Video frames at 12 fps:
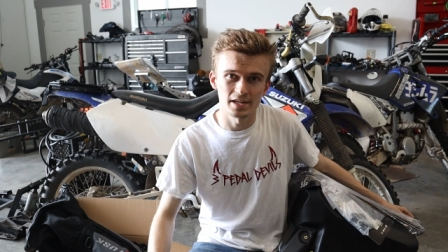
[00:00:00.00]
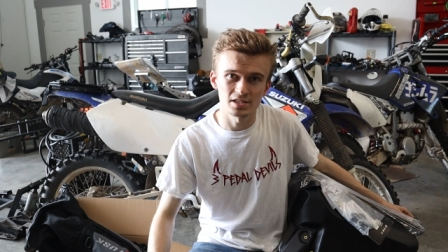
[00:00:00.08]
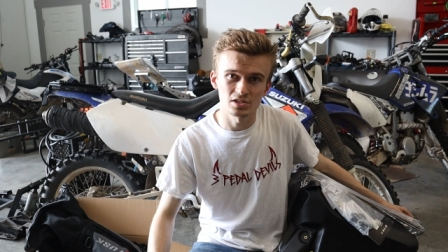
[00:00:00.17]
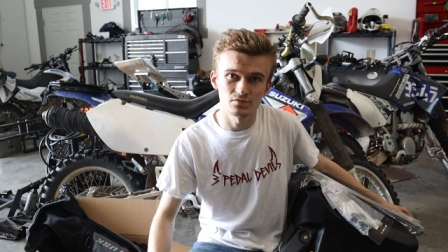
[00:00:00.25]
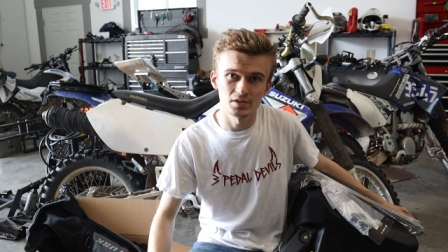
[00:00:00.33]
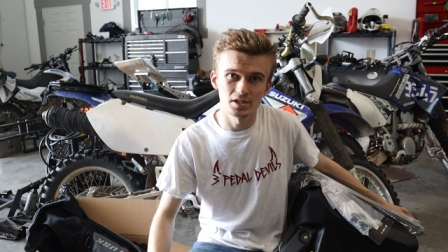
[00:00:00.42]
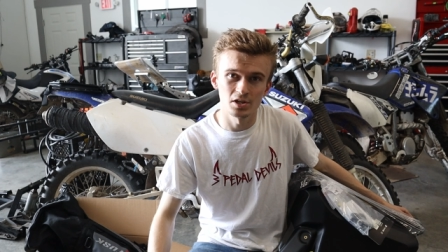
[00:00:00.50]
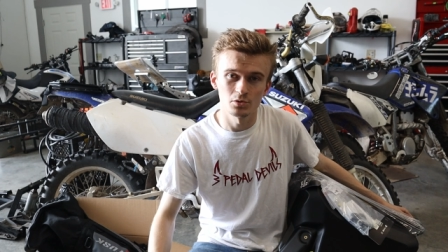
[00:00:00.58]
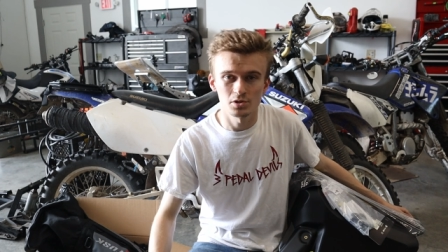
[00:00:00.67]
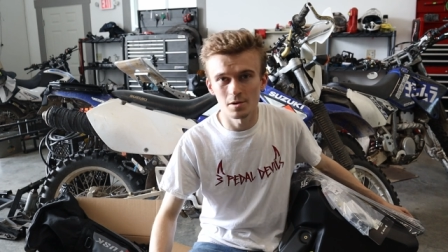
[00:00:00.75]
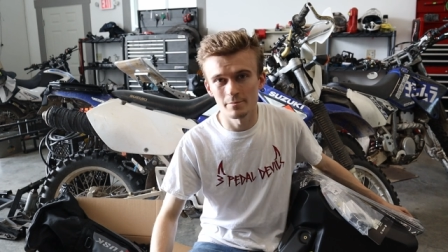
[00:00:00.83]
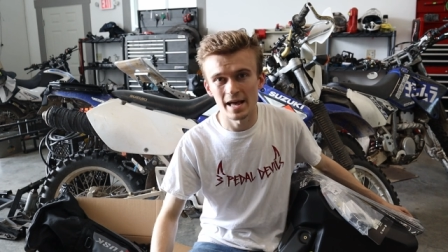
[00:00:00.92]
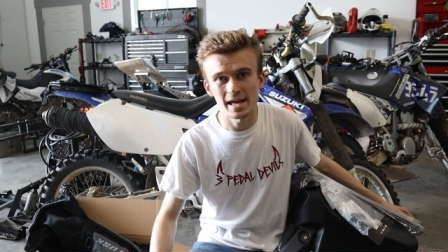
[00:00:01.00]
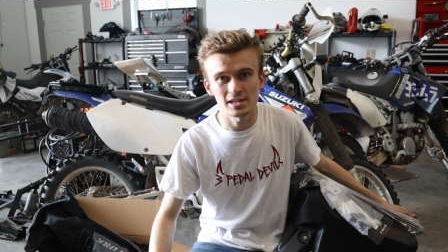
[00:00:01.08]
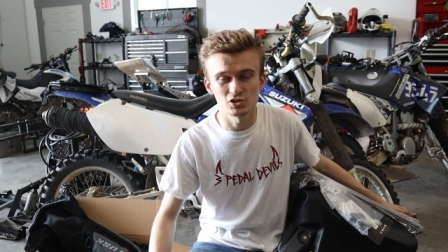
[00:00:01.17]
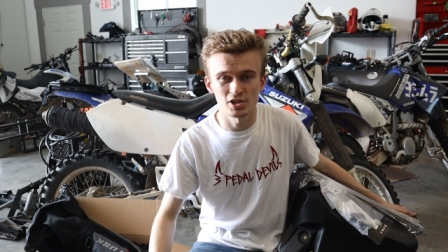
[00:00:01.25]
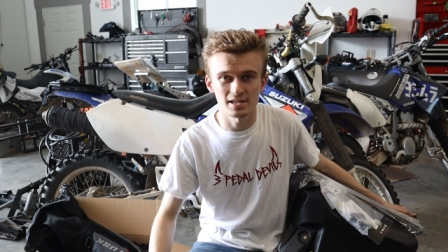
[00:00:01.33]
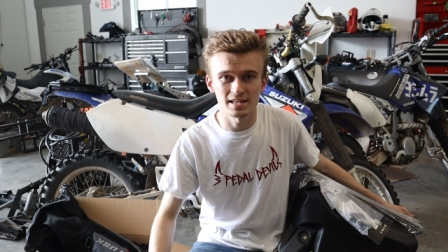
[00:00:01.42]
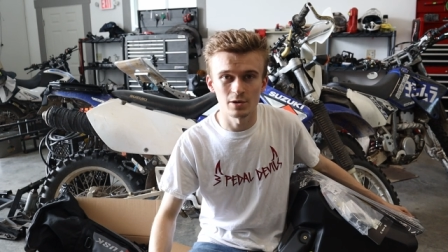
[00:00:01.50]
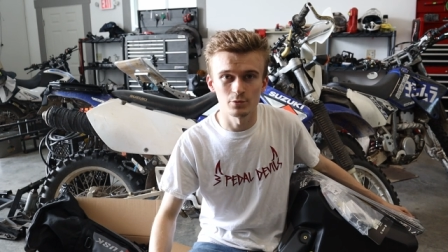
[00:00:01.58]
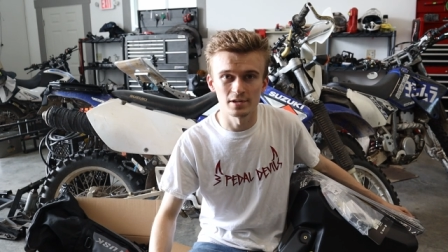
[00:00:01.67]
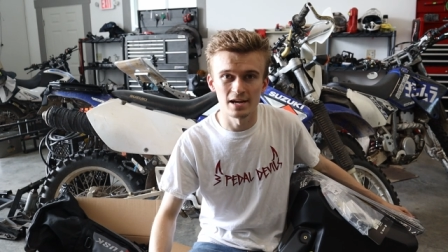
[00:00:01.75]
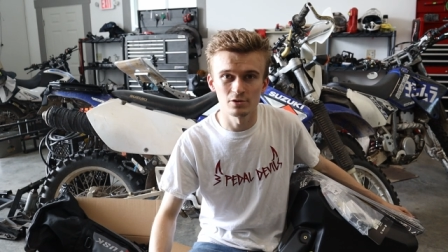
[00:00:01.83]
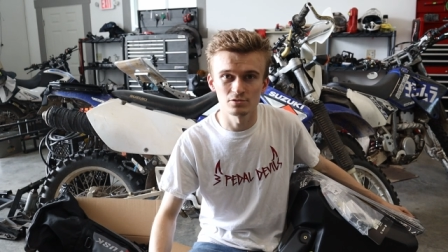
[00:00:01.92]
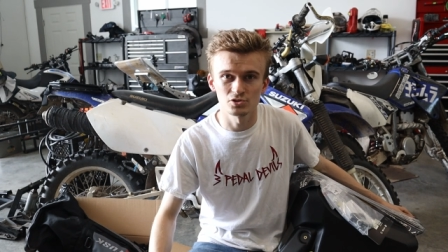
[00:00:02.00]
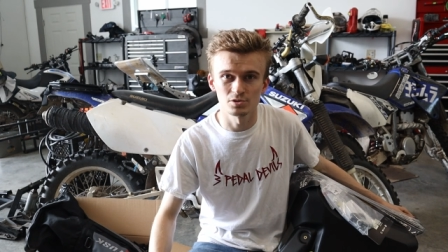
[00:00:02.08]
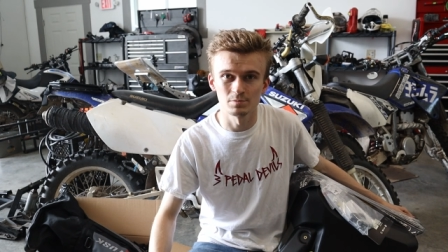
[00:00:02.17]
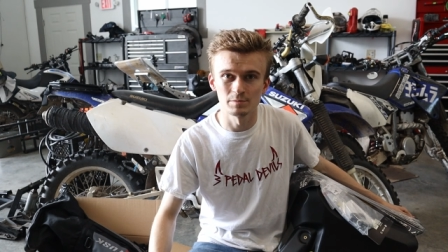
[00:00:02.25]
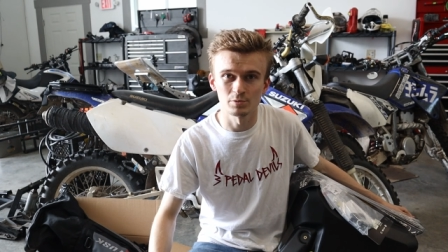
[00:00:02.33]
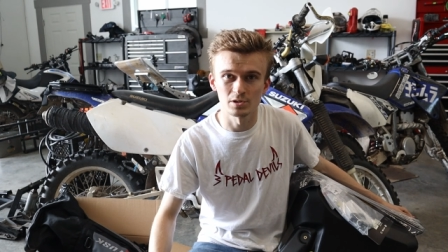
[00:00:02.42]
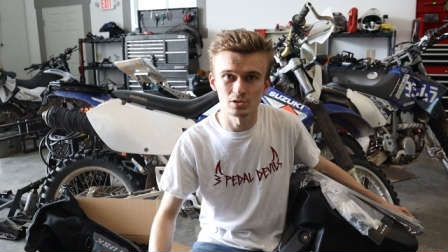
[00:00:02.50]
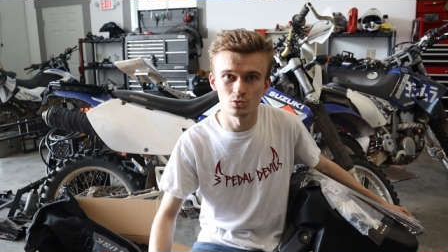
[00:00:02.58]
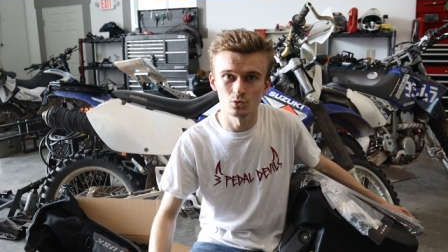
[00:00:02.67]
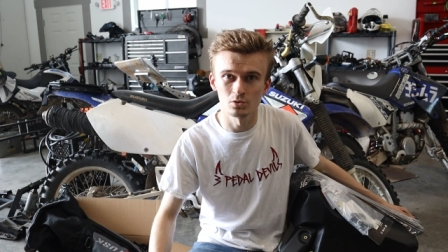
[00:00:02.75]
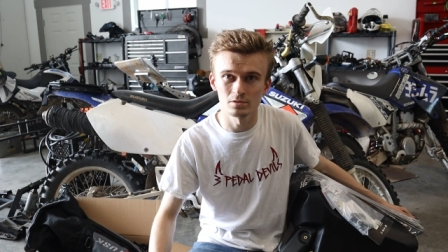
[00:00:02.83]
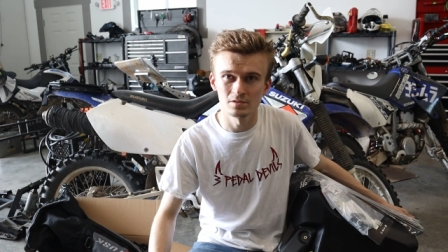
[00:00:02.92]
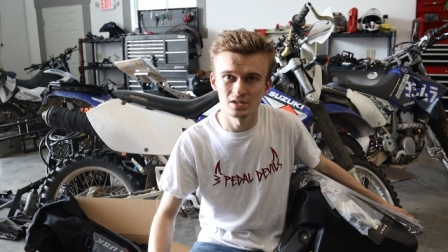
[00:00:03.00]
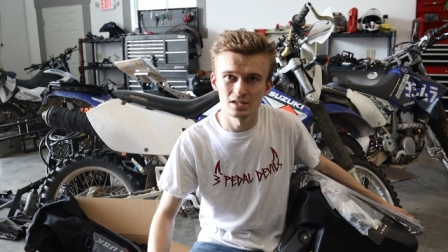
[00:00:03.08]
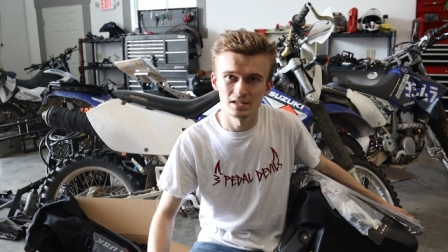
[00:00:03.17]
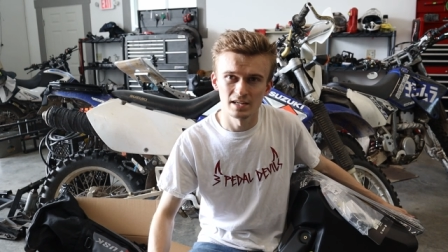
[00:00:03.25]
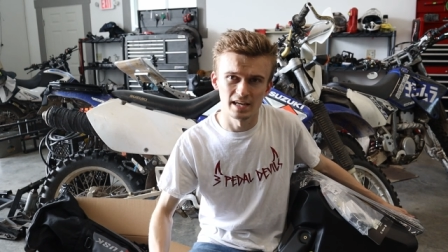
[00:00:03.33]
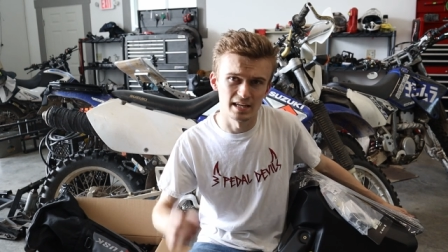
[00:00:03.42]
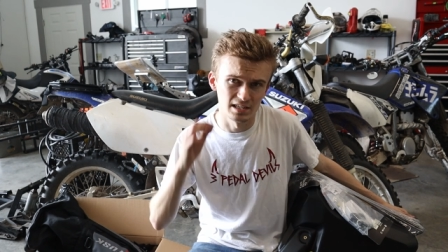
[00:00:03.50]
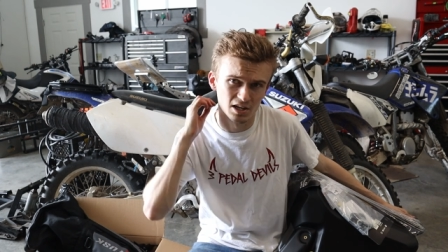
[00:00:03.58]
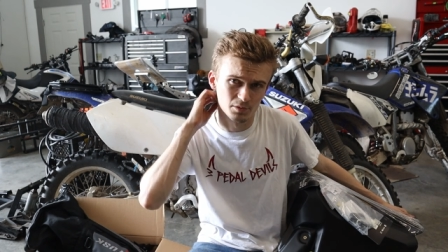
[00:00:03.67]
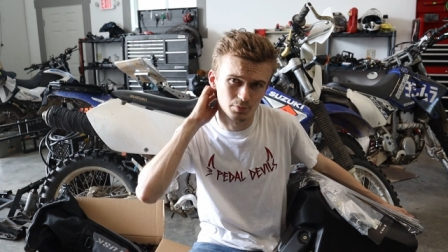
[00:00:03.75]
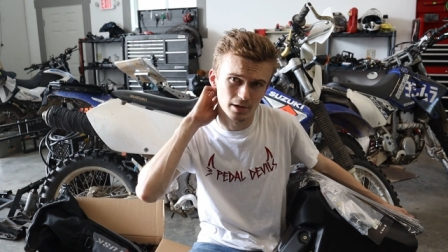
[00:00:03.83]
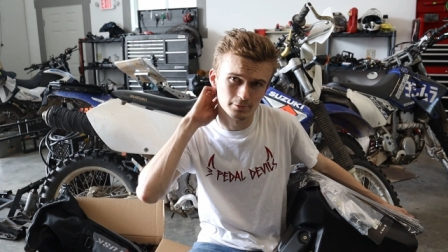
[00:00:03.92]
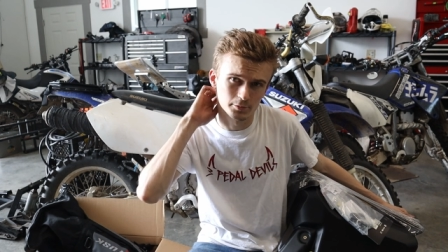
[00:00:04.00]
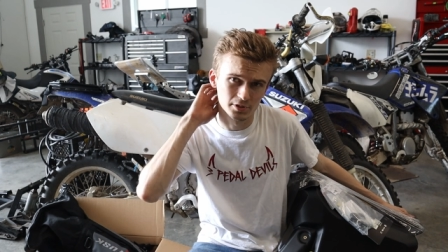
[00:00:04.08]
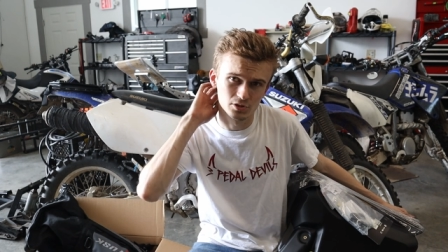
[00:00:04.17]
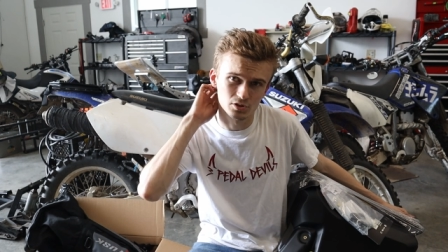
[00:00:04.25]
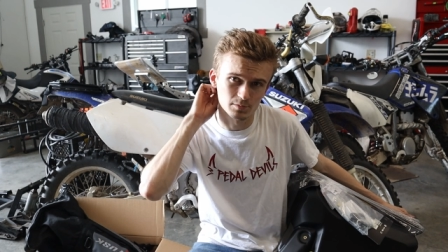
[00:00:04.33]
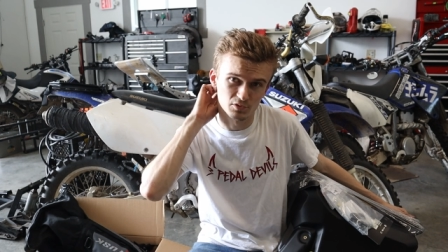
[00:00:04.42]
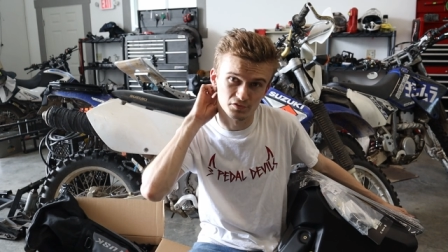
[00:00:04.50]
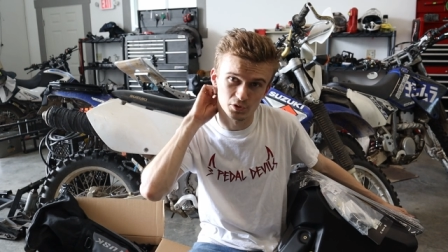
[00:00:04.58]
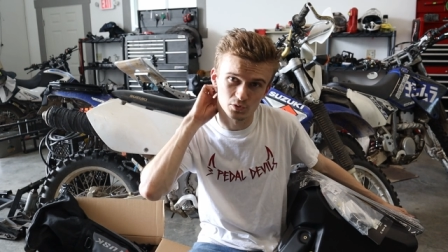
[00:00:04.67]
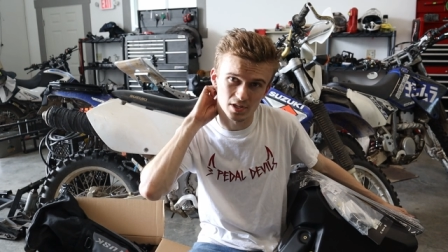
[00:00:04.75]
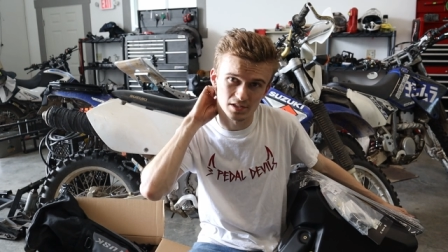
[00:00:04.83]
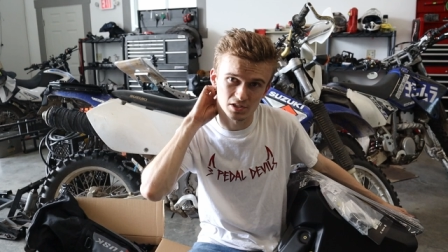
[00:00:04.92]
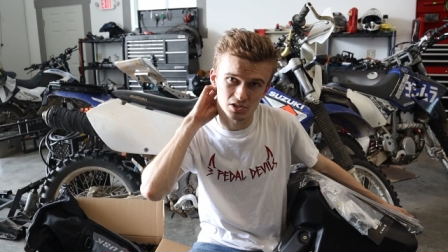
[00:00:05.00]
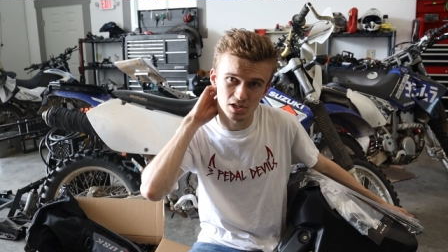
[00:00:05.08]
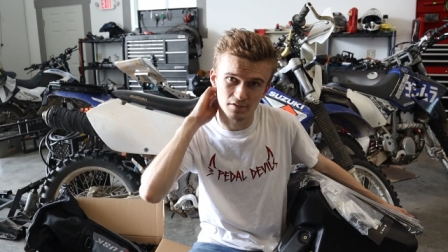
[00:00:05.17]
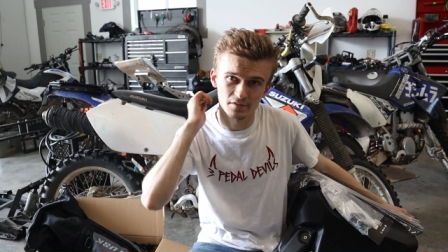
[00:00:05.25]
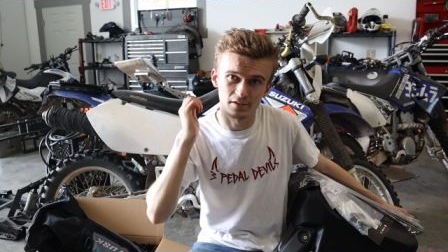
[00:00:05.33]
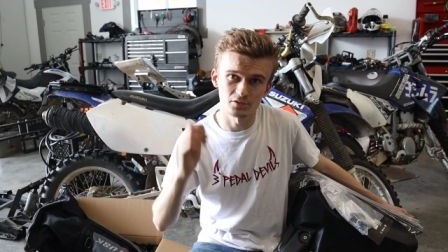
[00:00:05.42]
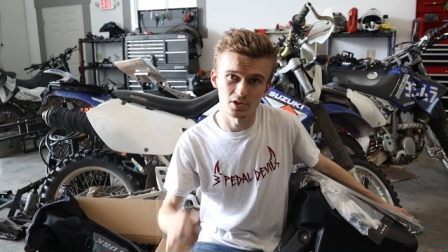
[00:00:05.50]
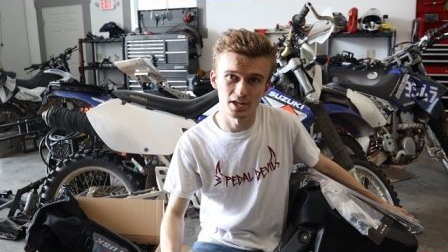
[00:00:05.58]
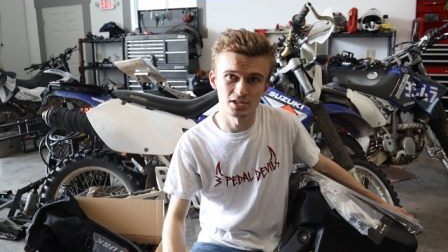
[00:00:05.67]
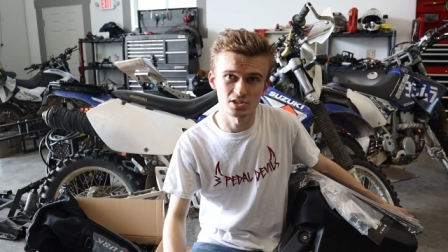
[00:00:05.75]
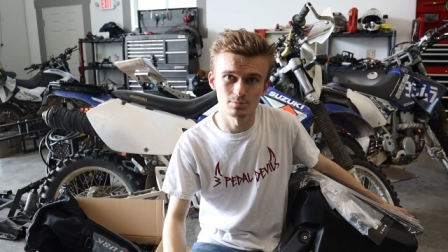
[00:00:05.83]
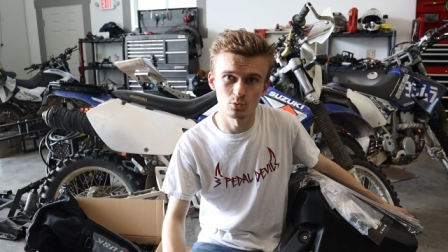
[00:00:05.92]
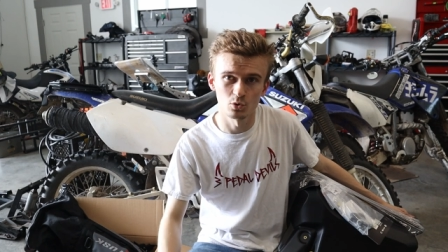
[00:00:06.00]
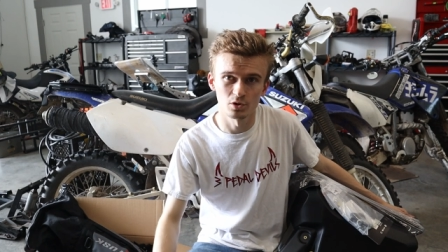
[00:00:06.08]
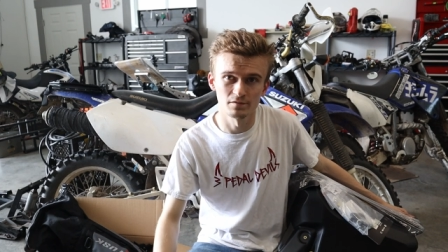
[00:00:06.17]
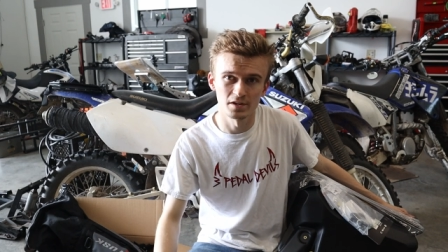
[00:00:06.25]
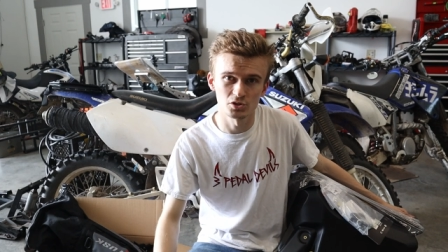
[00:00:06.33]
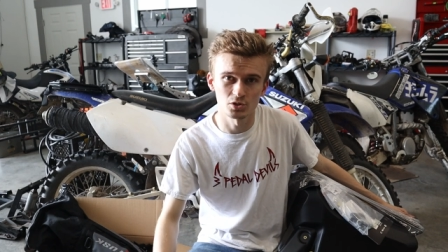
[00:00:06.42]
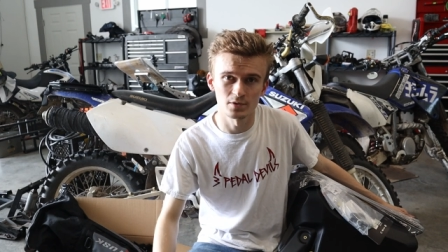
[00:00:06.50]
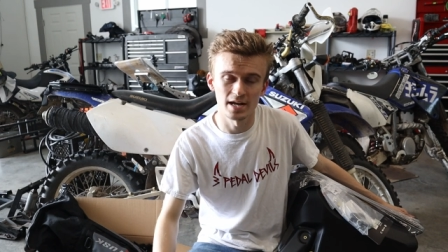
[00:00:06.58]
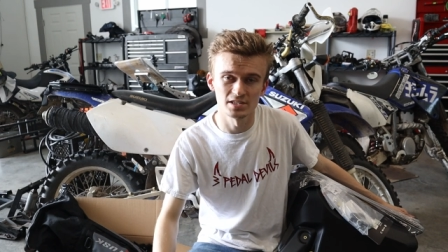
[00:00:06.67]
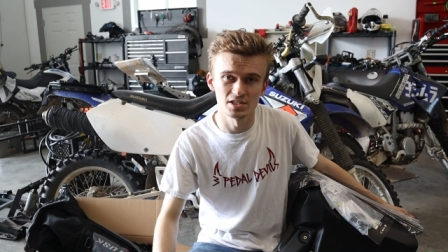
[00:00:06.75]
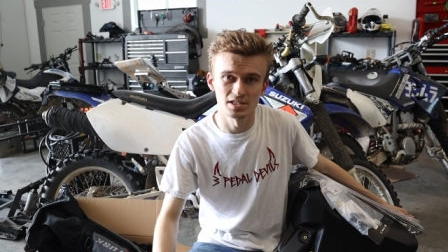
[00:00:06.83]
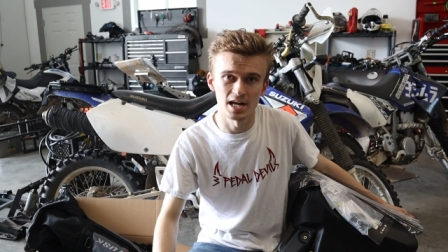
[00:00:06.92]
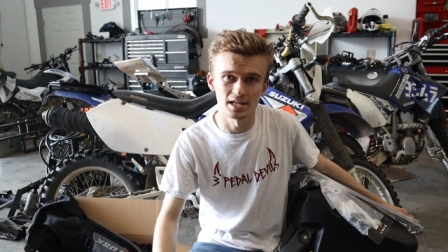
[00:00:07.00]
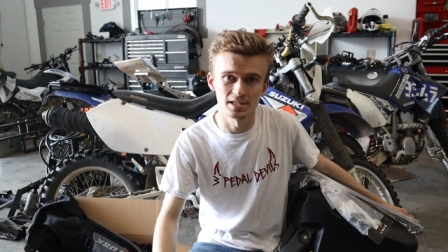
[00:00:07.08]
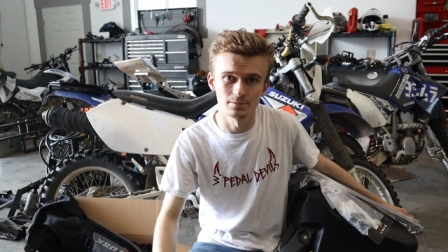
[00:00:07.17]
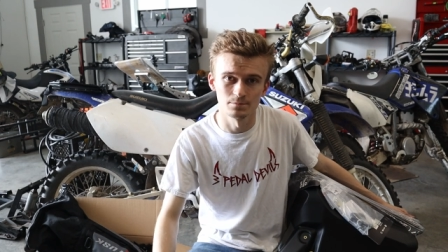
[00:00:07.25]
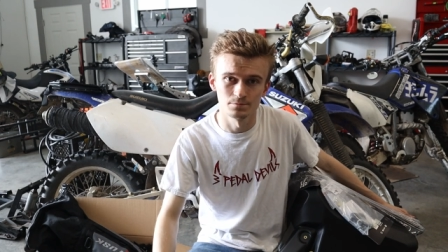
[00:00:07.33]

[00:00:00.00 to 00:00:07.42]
like this video, come back and check that one out. Should be pretty cool. And I'll probably do some reviews on this stuff after I get some more adventure rides in on it.